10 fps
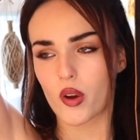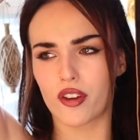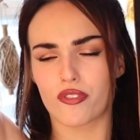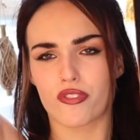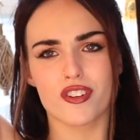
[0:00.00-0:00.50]

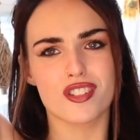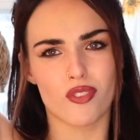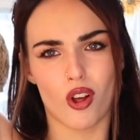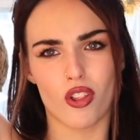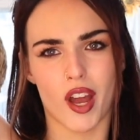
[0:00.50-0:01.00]
Okay,
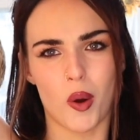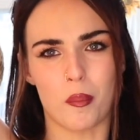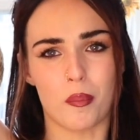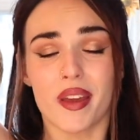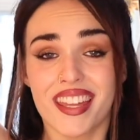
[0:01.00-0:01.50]
first of all, look
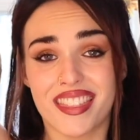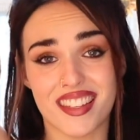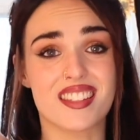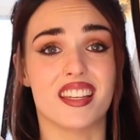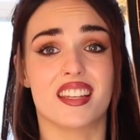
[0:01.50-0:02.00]
how
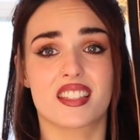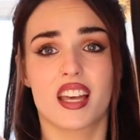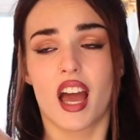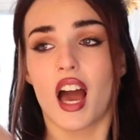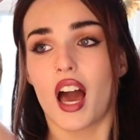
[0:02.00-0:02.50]
big this is.